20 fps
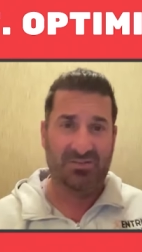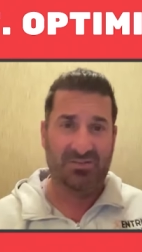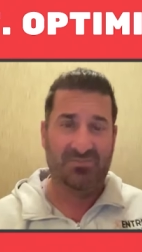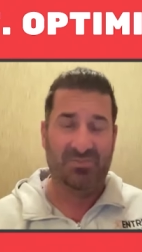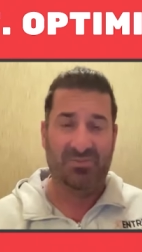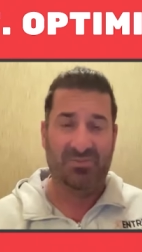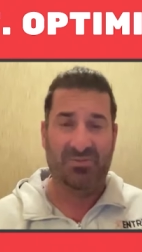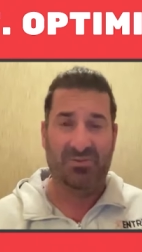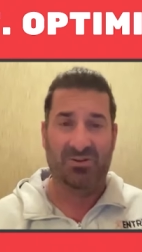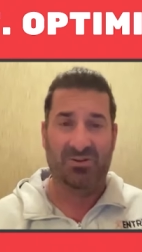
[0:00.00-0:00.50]

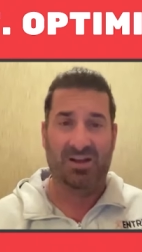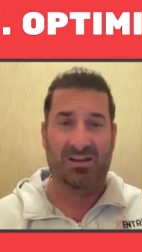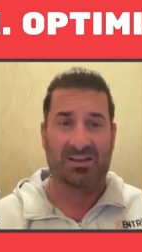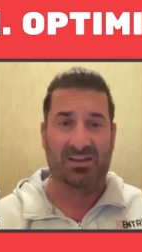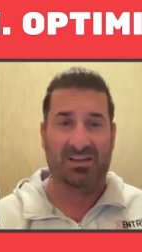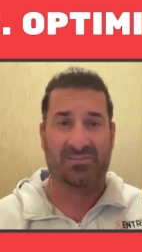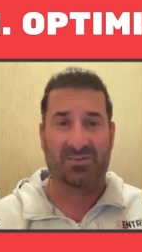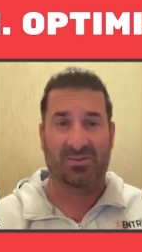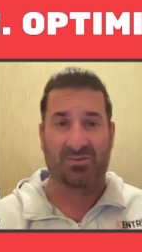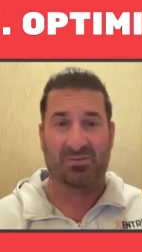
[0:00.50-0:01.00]
Maybe you're not
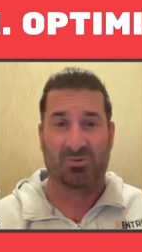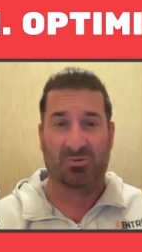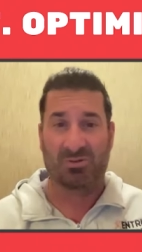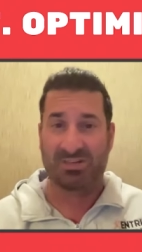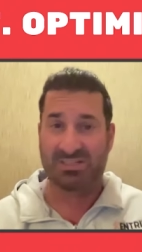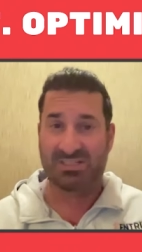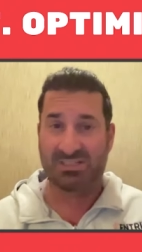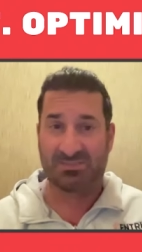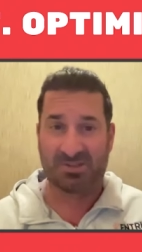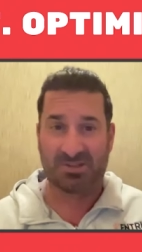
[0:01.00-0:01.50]
giving them a
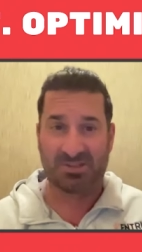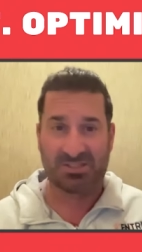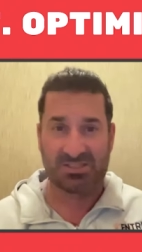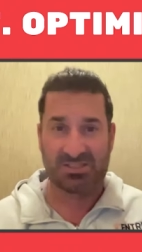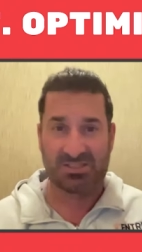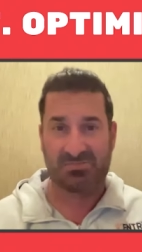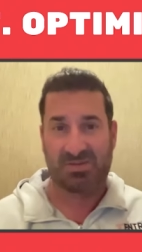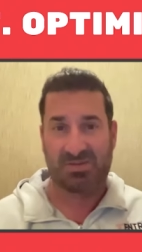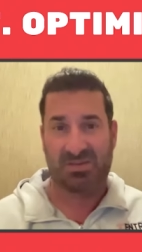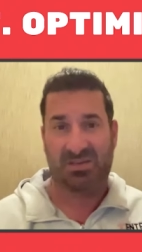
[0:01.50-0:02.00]
reason to
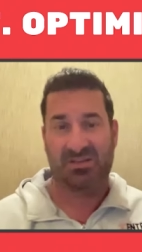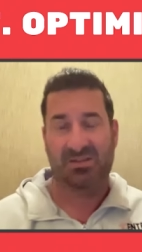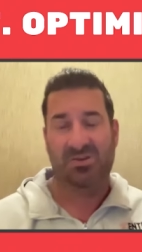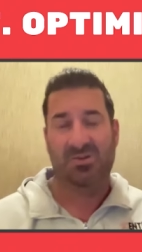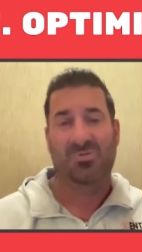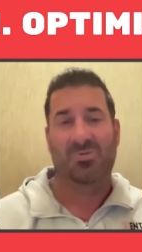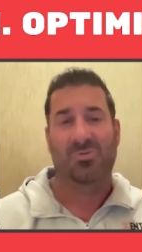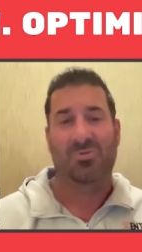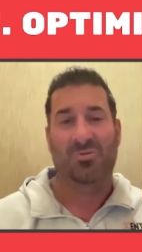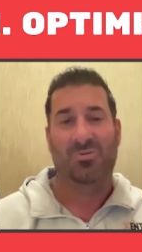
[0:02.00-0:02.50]
participate,
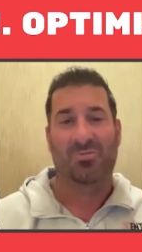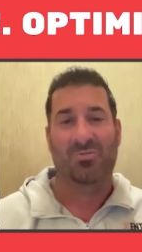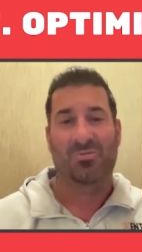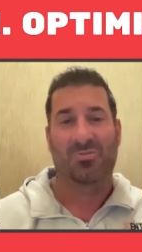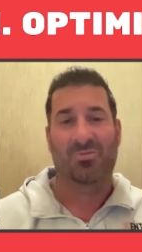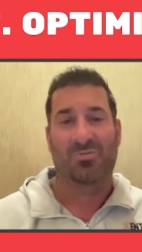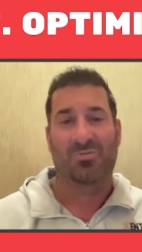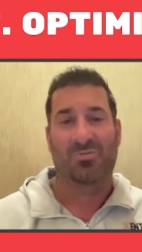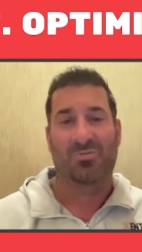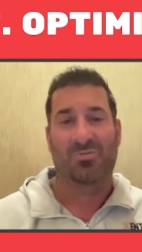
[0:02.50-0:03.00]
or
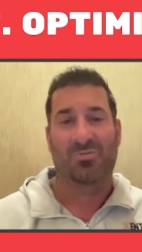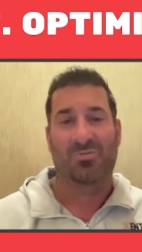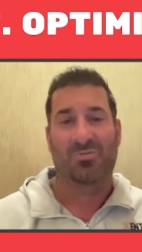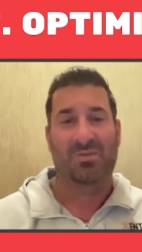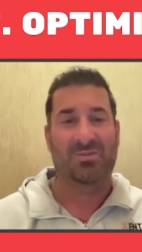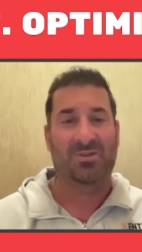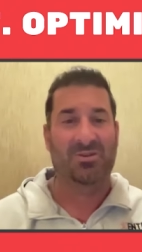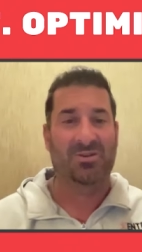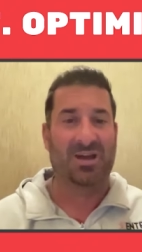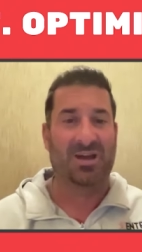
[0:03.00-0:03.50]

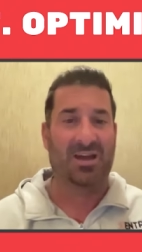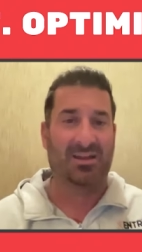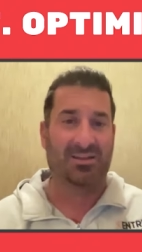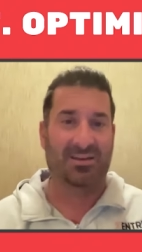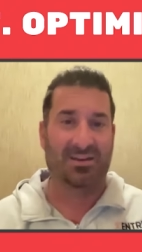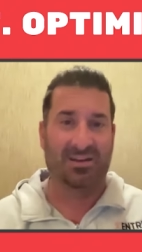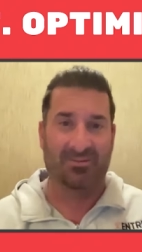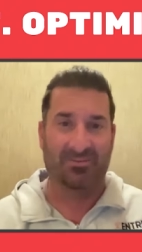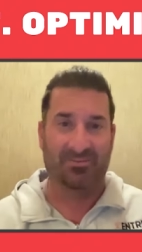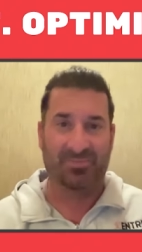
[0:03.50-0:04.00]
maybe you're not
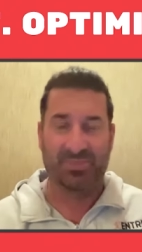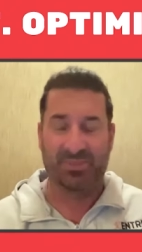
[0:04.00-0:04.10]
um,